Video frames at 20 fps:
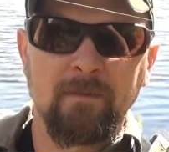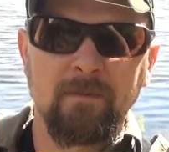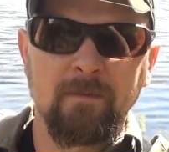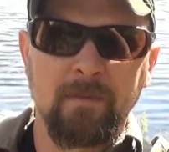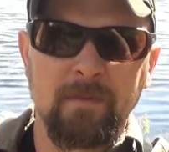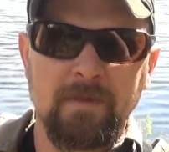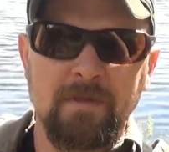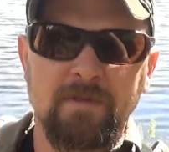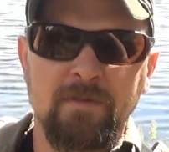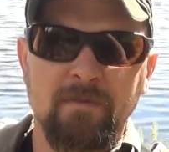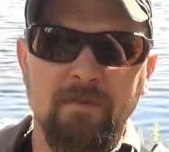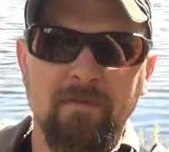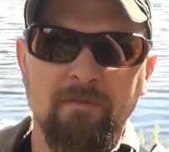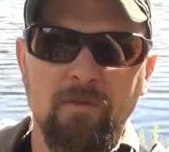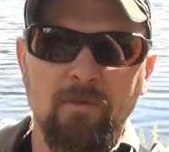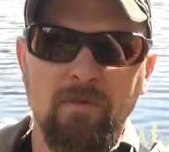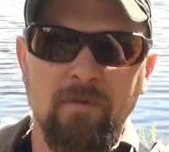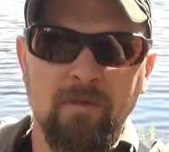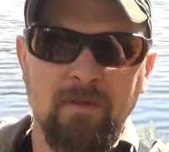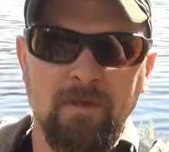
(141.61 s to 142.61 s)
with a
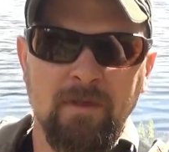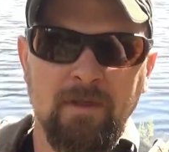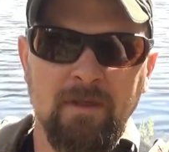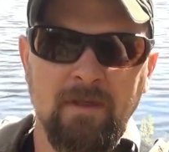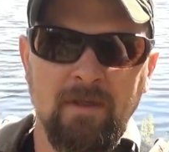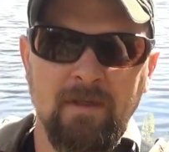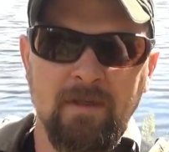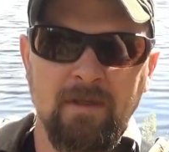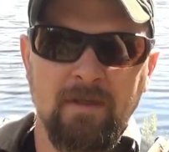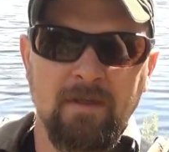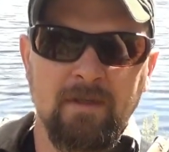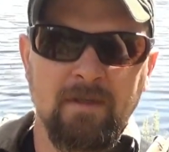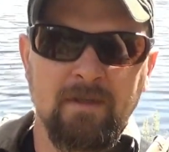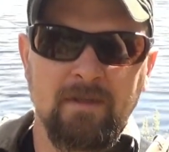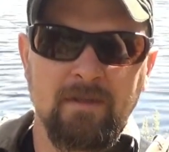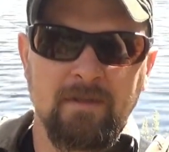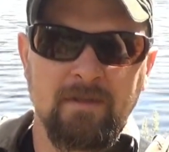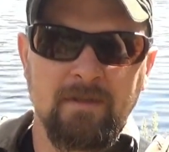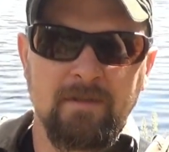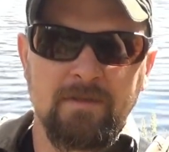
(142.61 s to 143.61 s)
swivel.
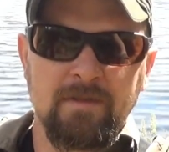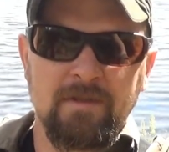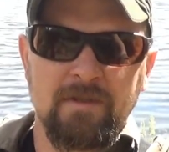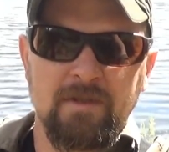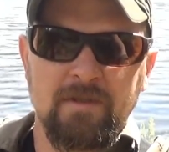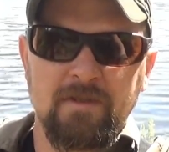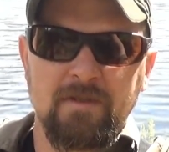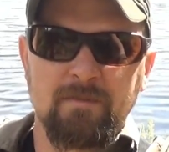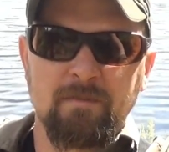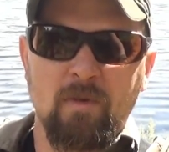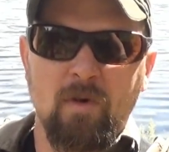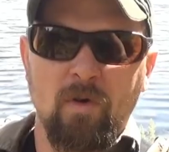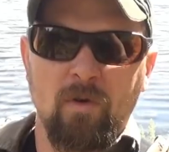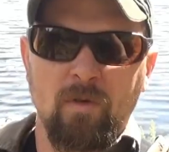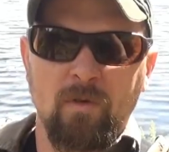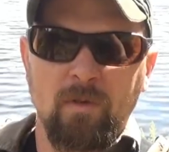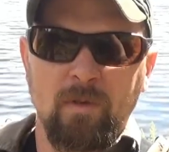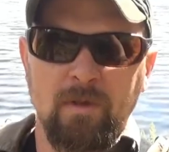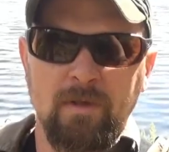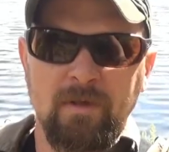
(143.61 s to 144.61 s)
Just a
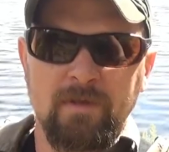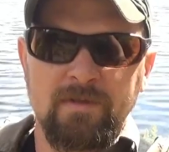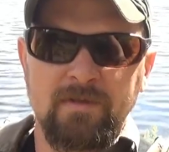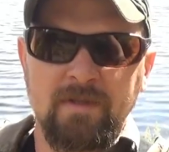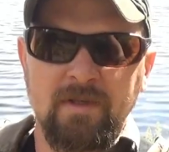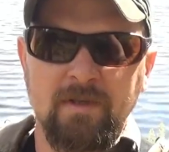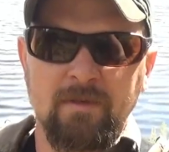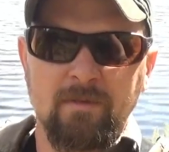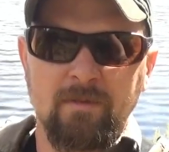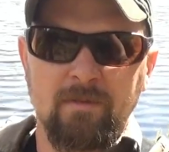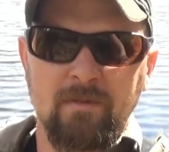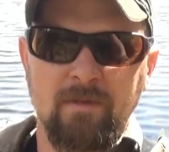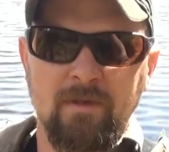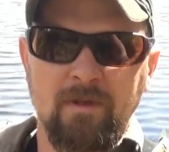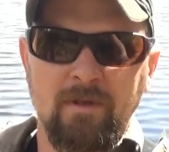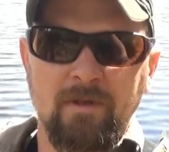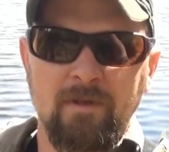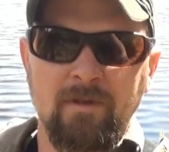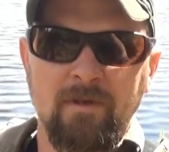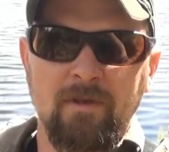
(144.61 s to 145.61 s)
small single
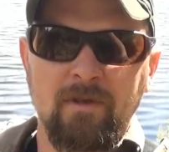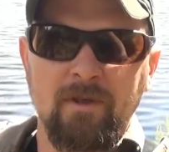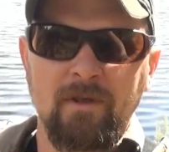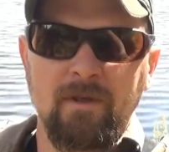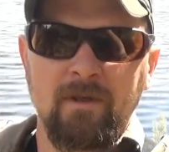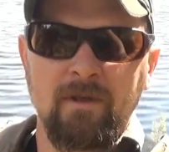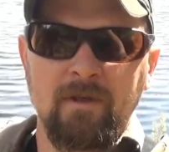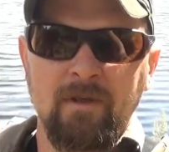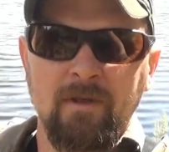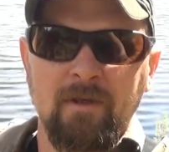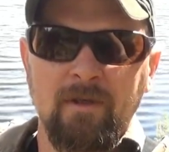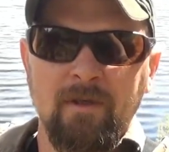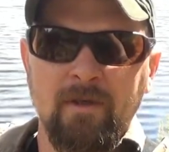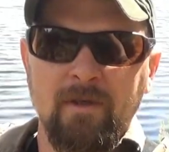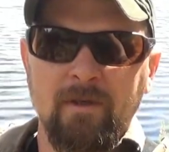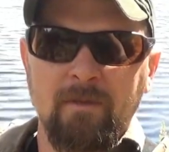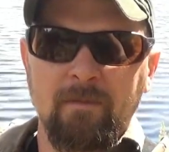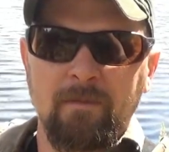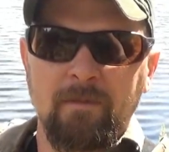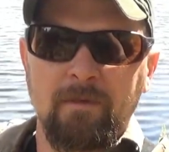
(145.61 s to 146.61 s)
hook
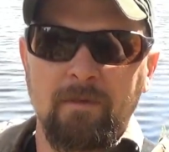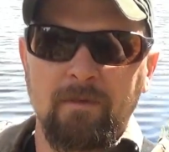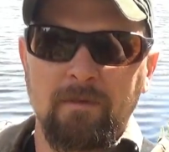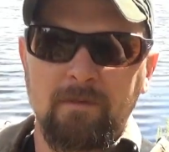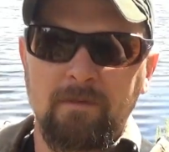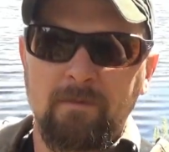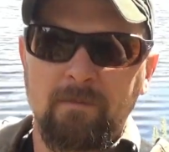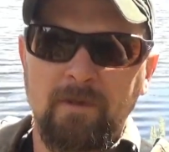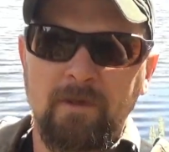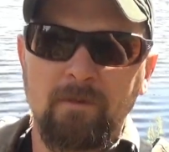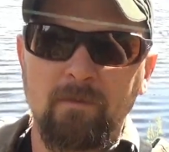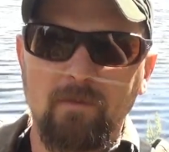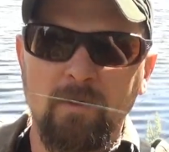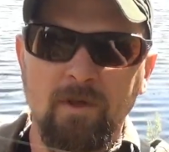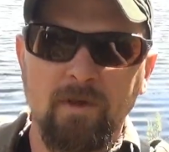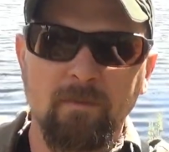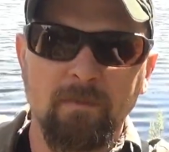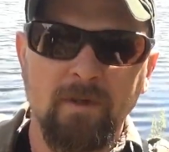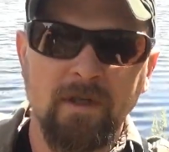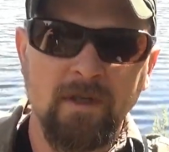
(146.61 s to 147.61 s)
with a little bit of
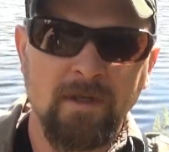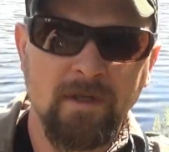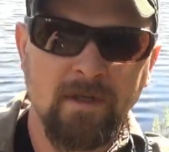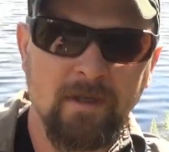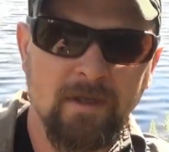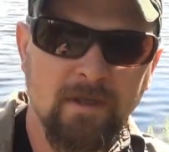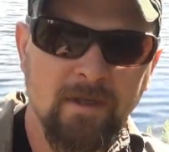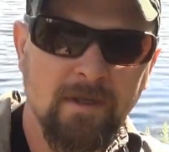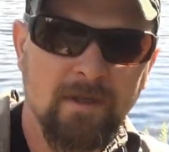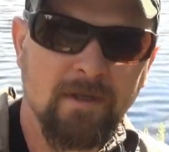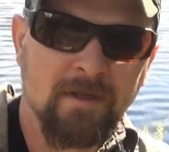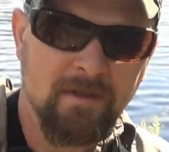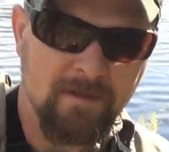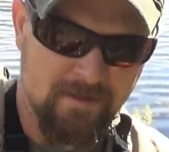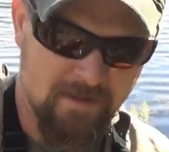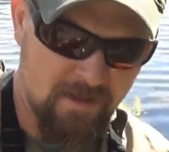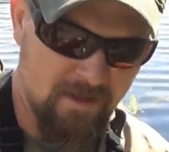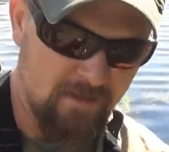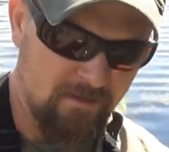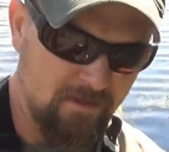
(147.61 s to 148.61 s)
worm.
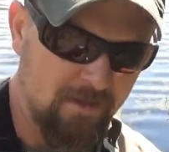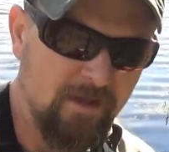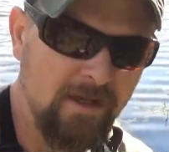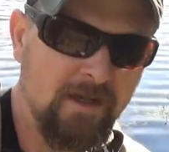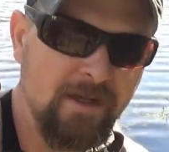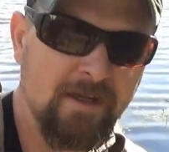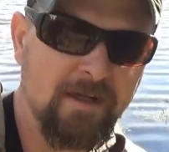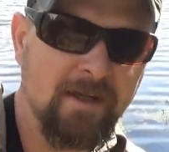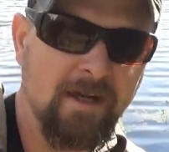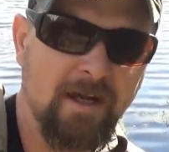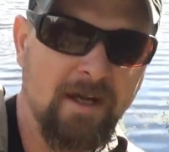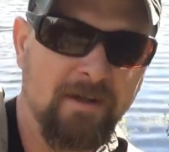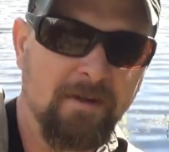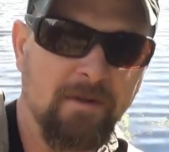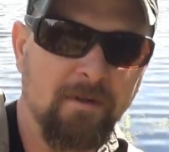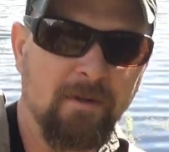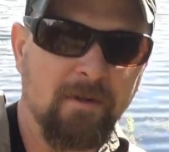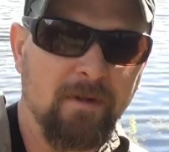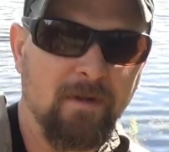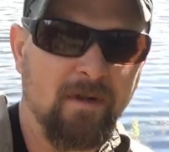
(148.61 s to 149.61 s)
Now, I
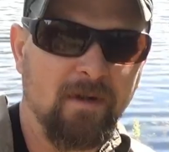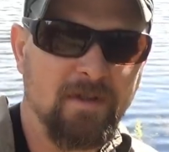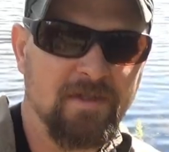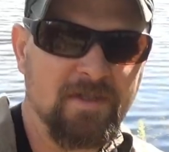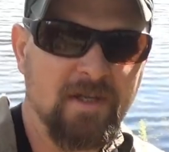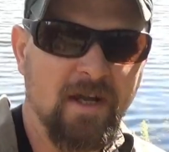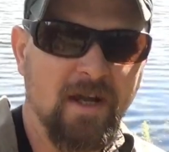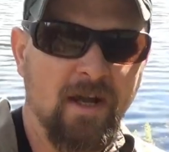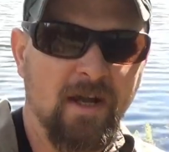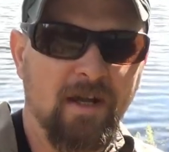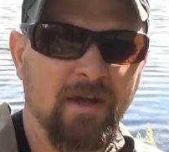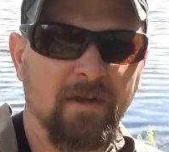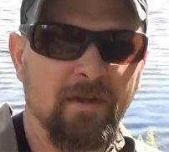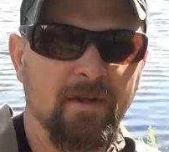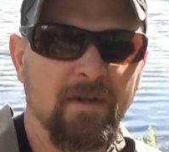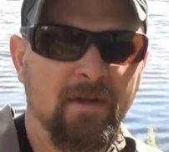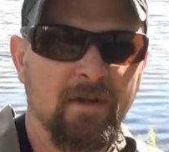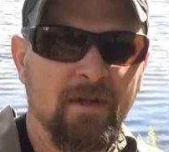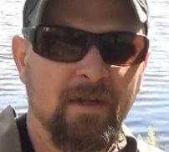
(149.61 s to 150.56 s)
know there are a ton